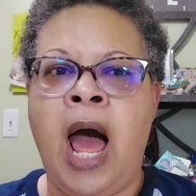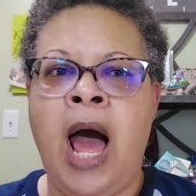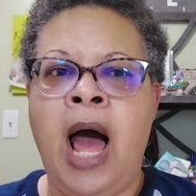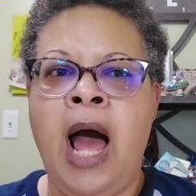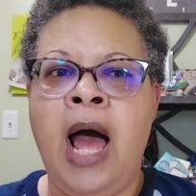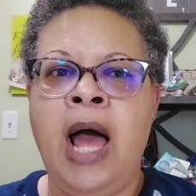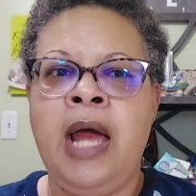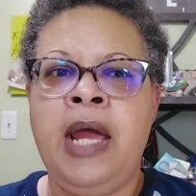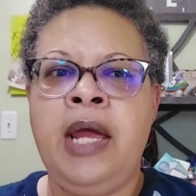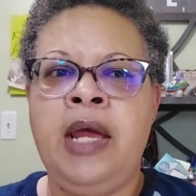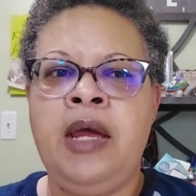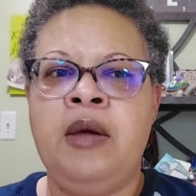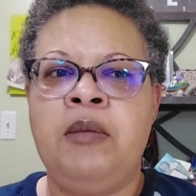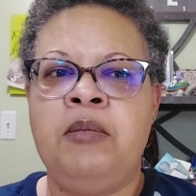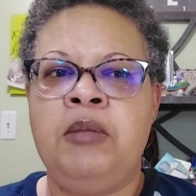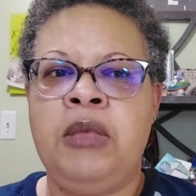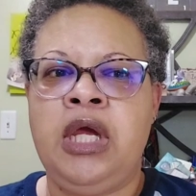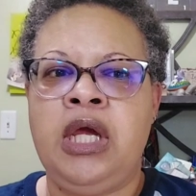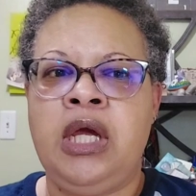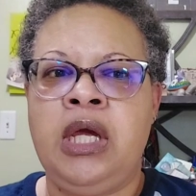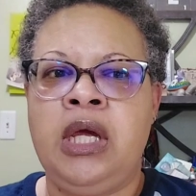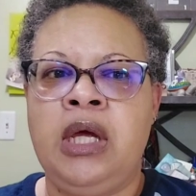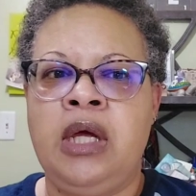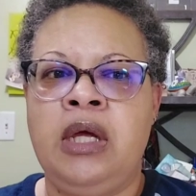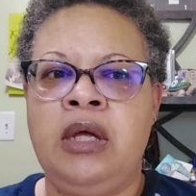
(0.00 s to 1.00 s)
I am
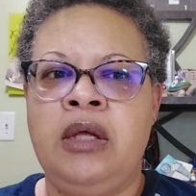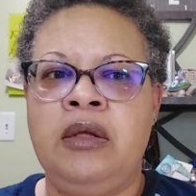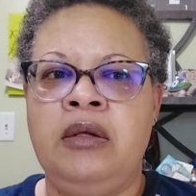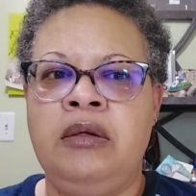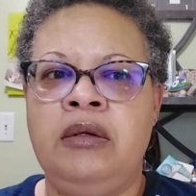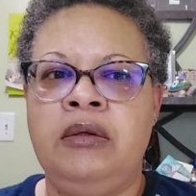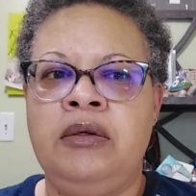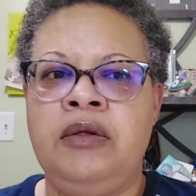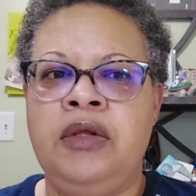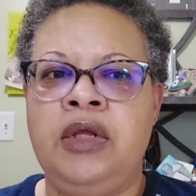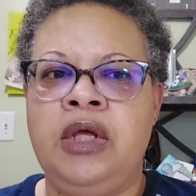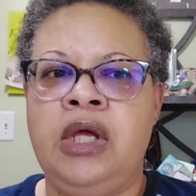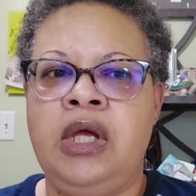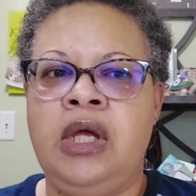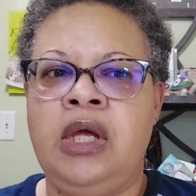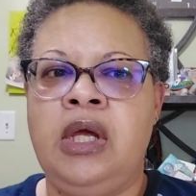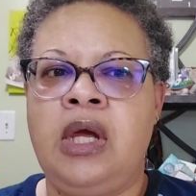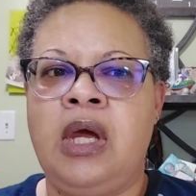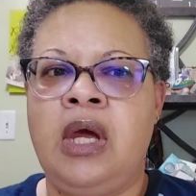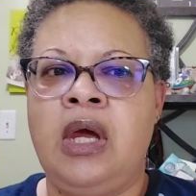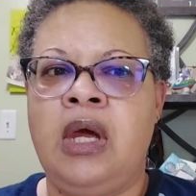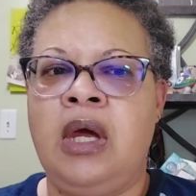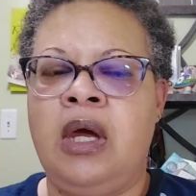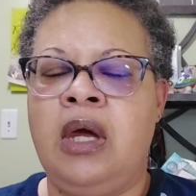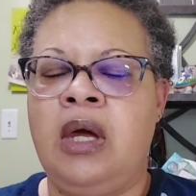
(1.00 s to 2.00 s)
in the
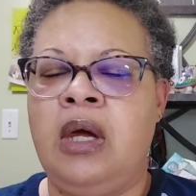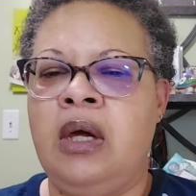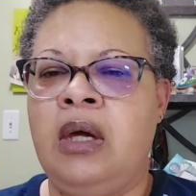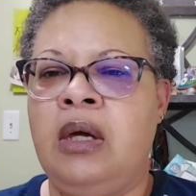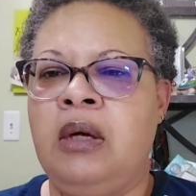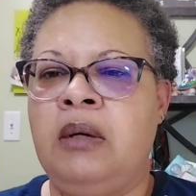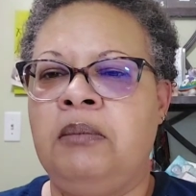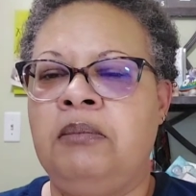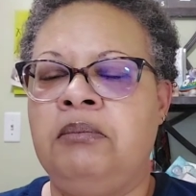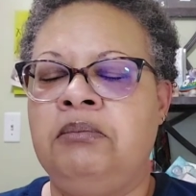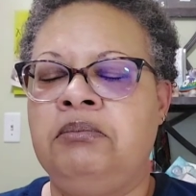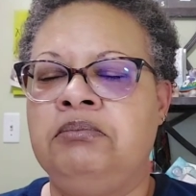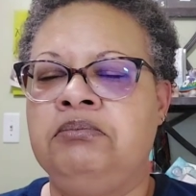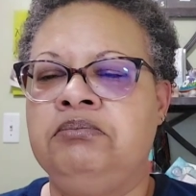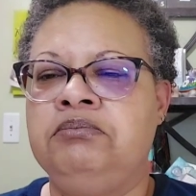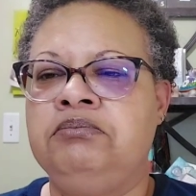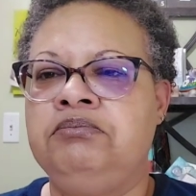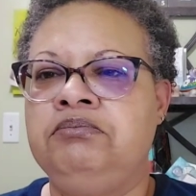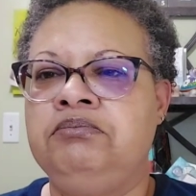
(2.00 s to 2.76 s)
um,